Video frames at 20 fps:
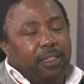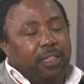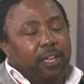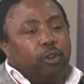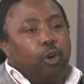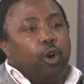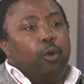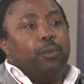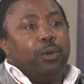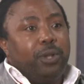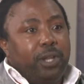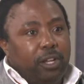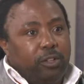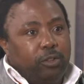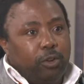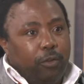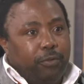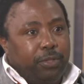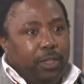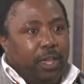community
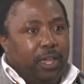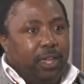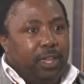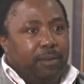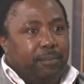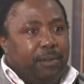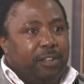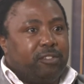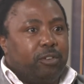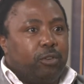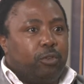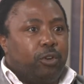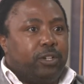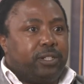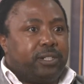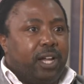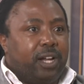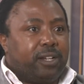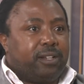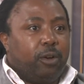of the emerging
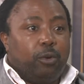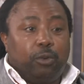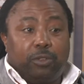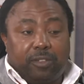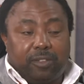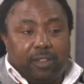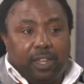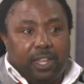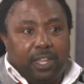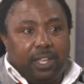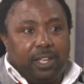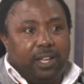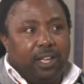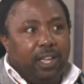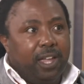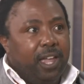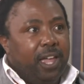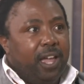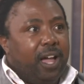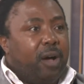contractor who's saying,
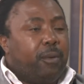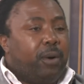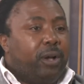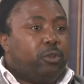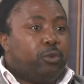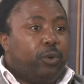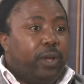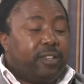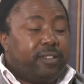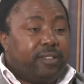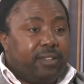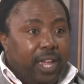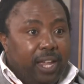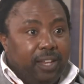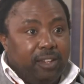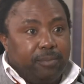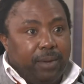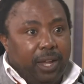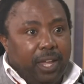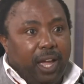I want to
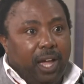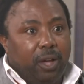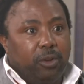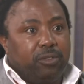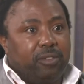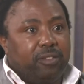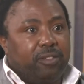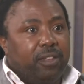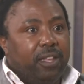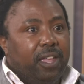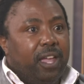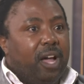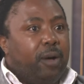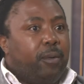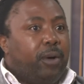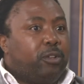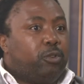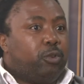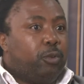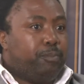extend my house, I
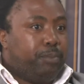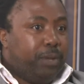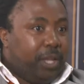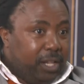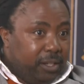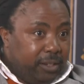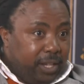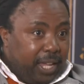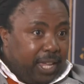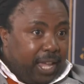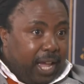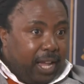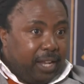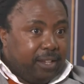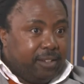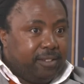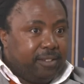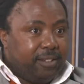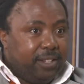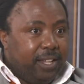want to build a
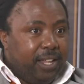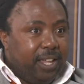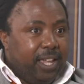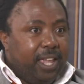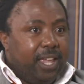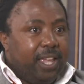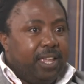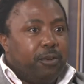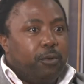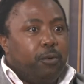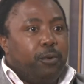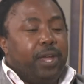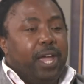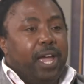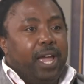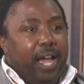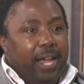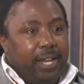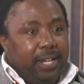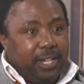yard. We
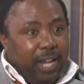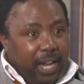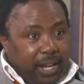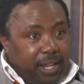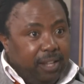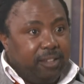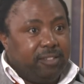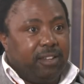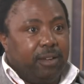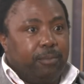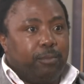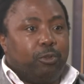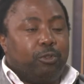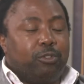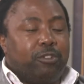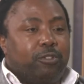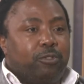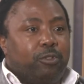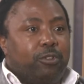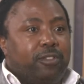are encouraging to
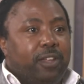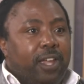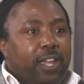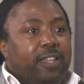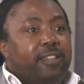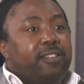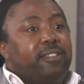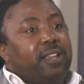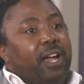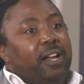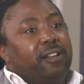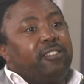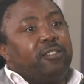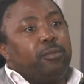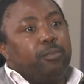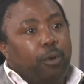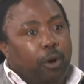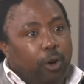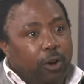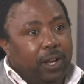say, start
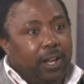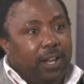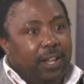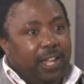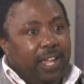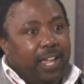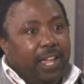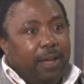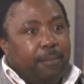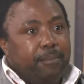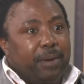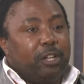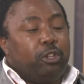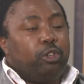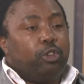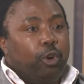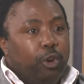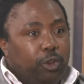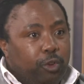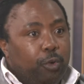small, but
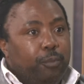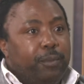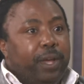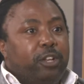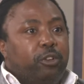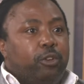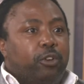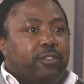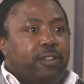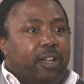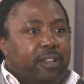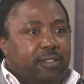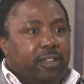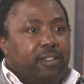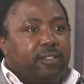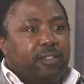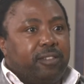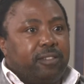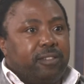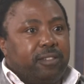document your
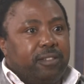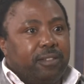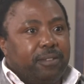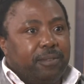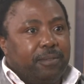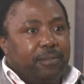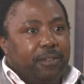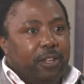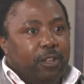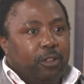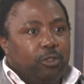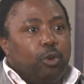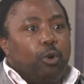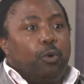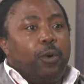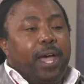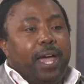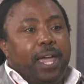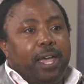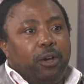successes.
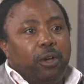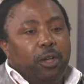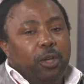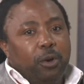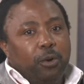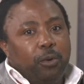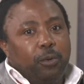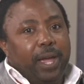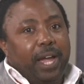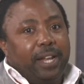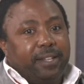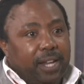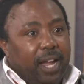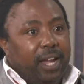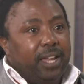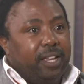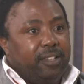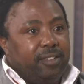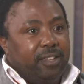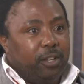So we are
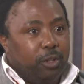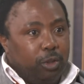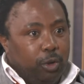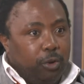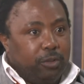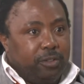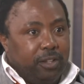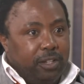targeting those